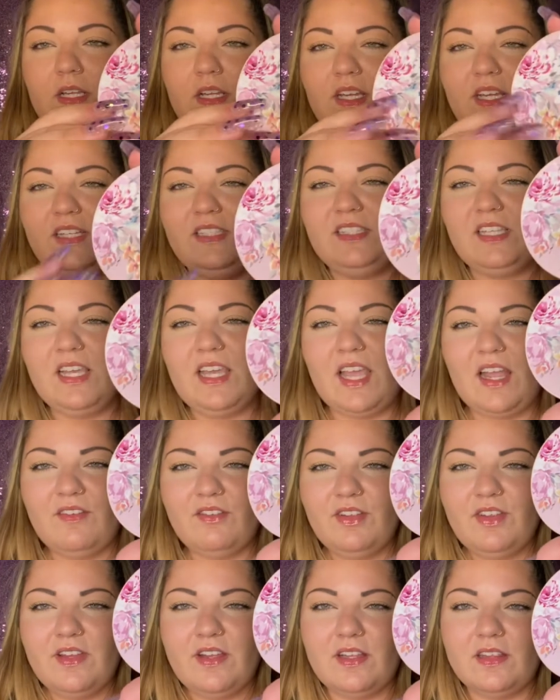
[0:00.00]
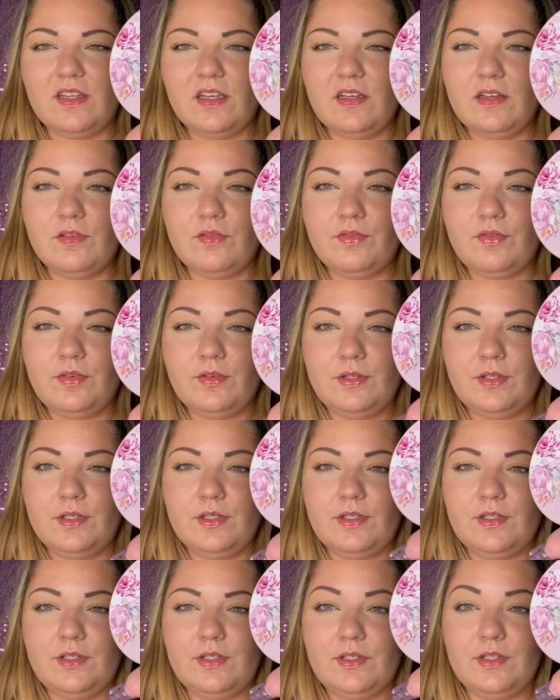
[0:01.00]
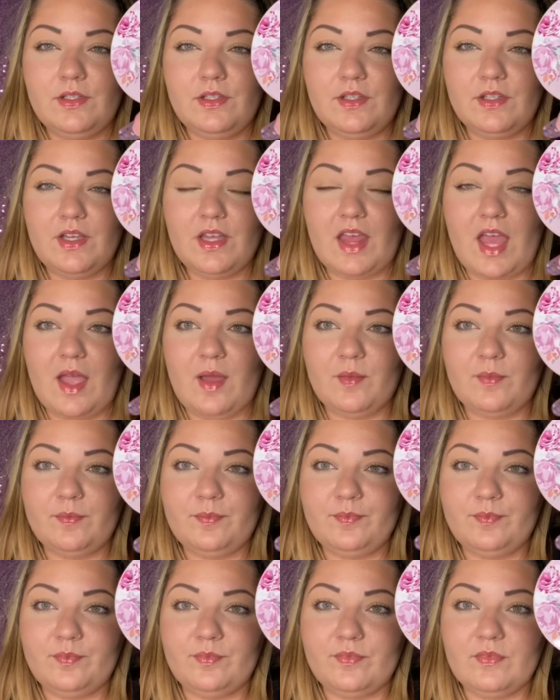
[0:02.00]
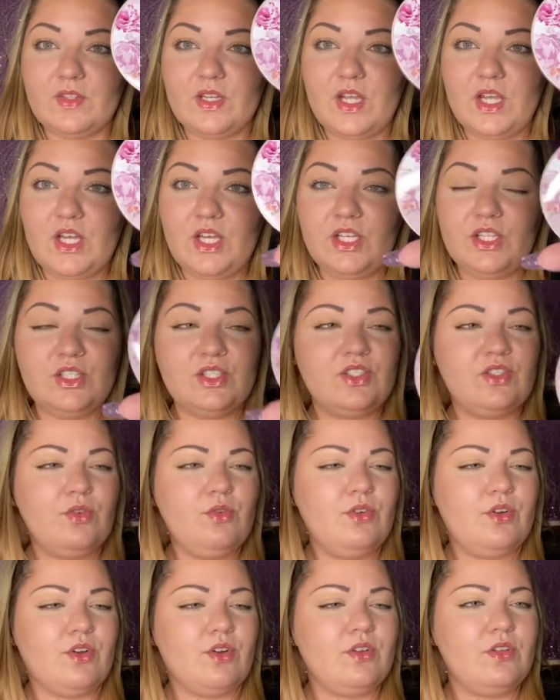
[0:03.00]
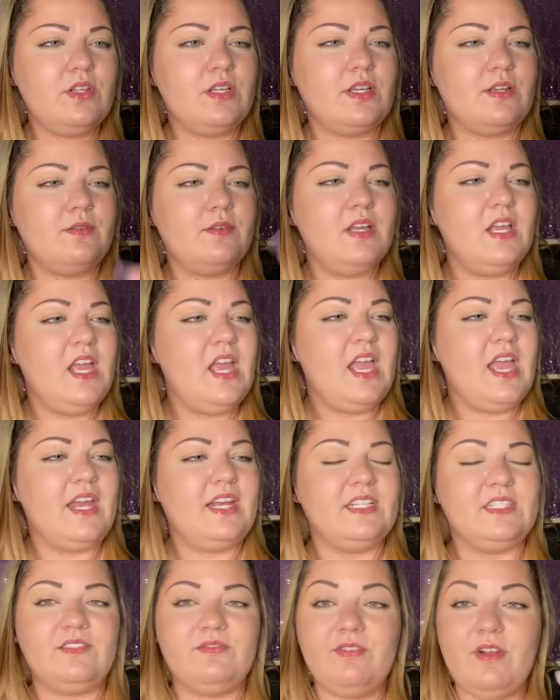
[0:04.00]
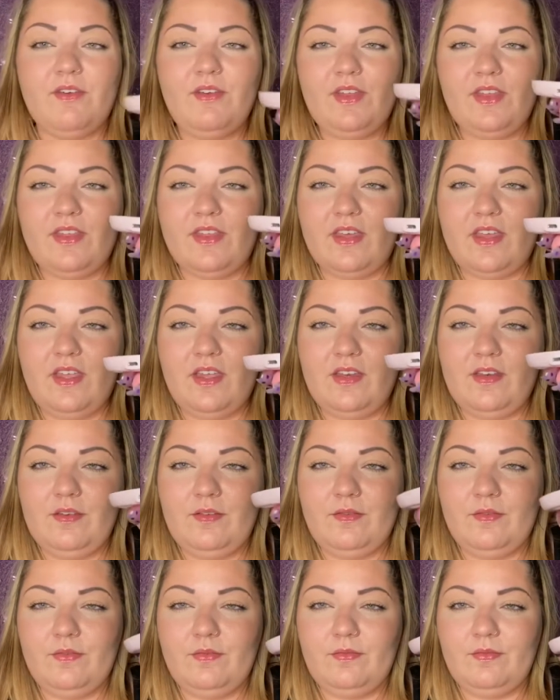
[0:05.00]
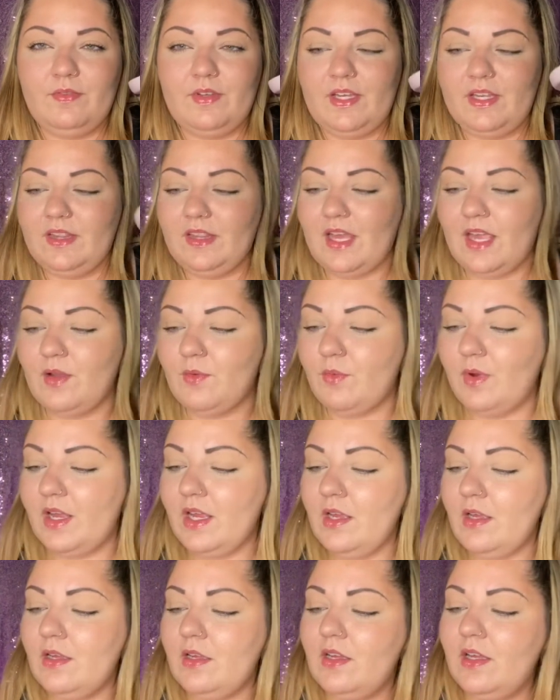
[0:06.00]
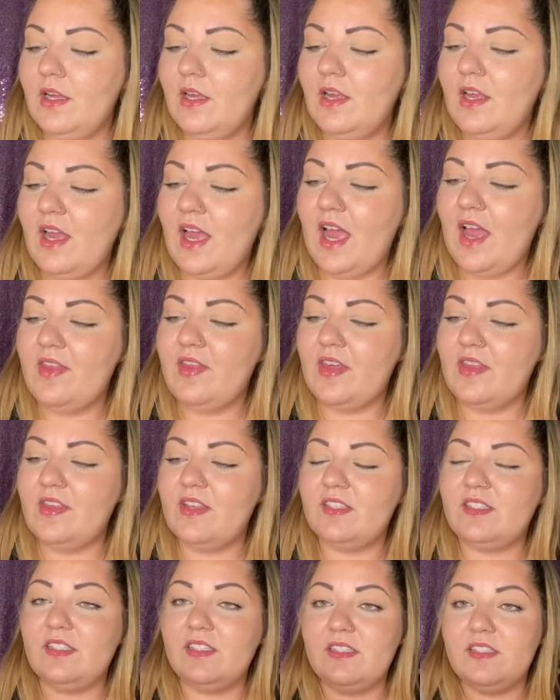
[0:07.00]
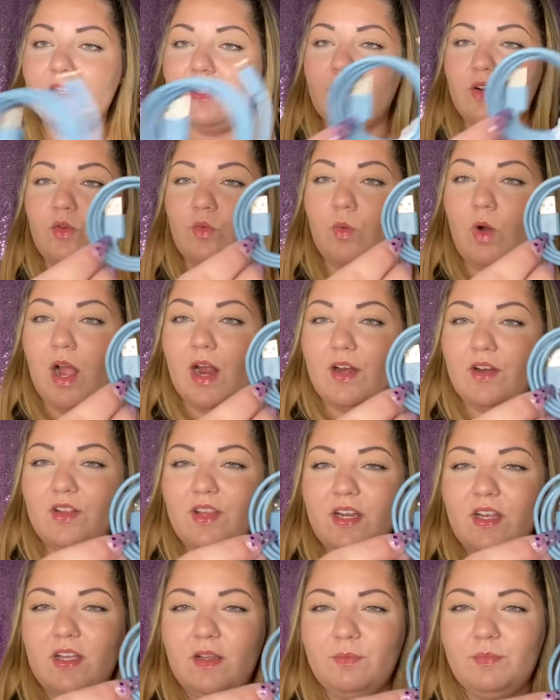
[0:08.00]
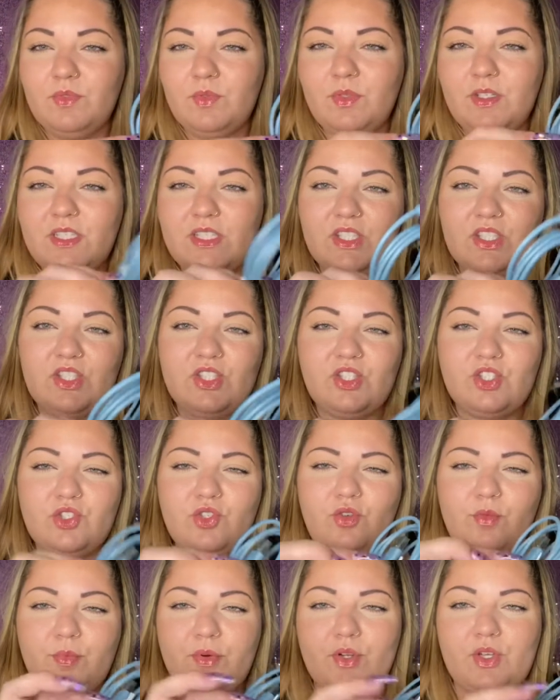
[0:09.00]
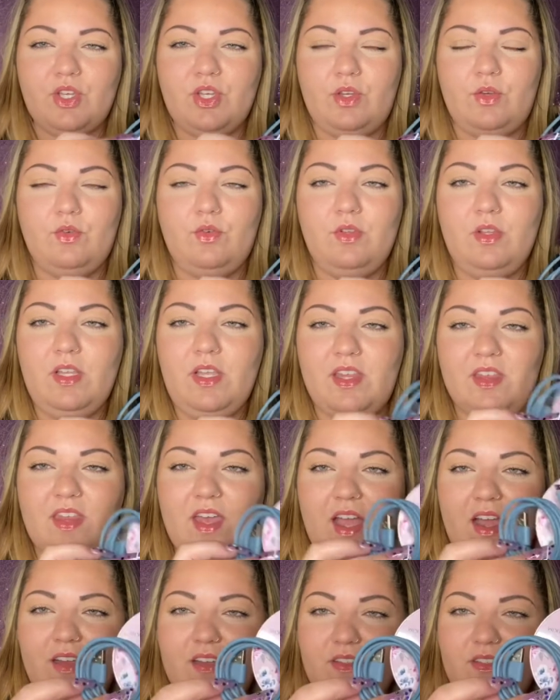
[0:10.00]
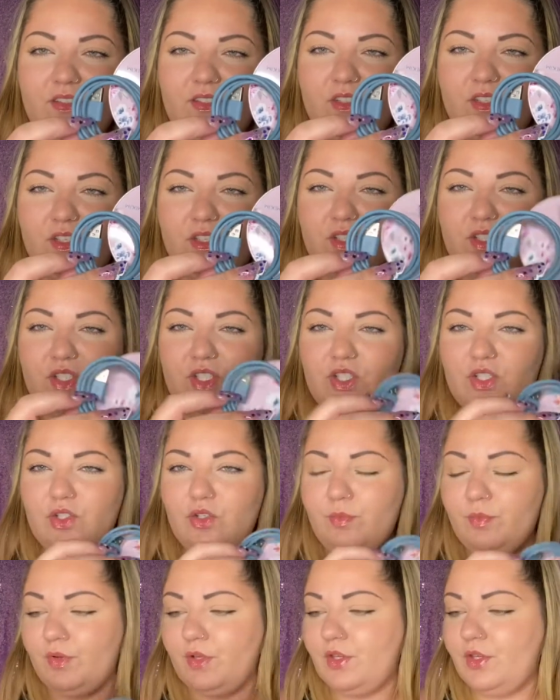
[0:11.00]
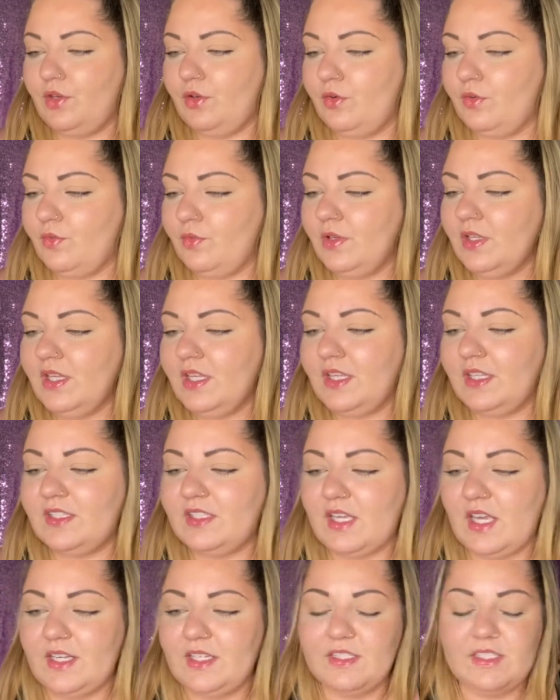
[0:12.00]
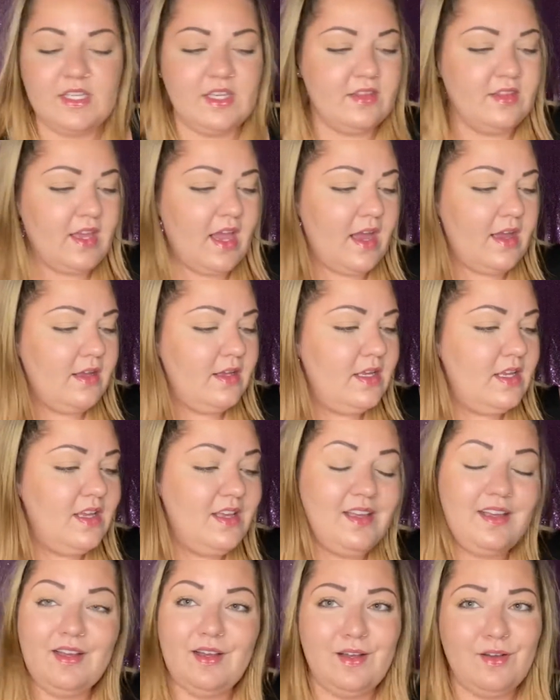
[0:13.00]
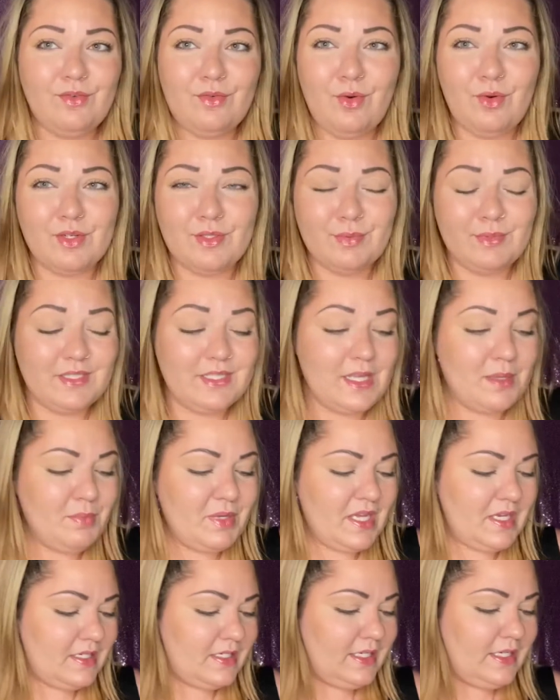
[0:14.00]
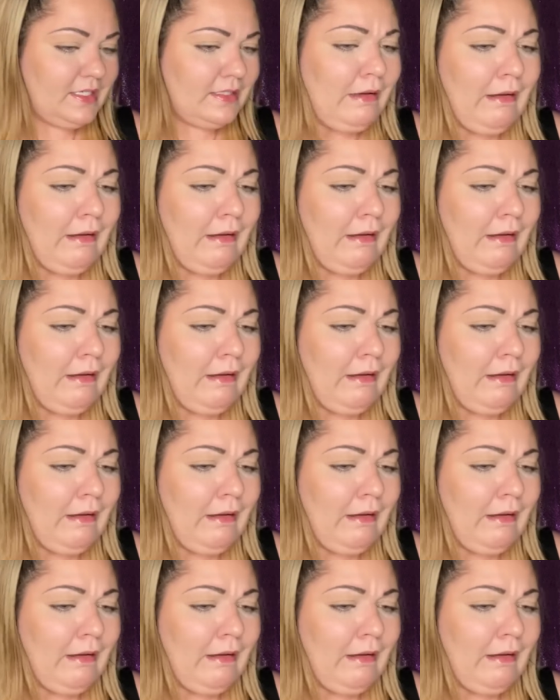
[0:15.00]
It's like everything I love. Look at that. So girly. And it's very thin and lightweight. And then this is the little wire that it comes with. Super cute. Look at that. Super cute. Really excited to get that. Of course, because I picked it.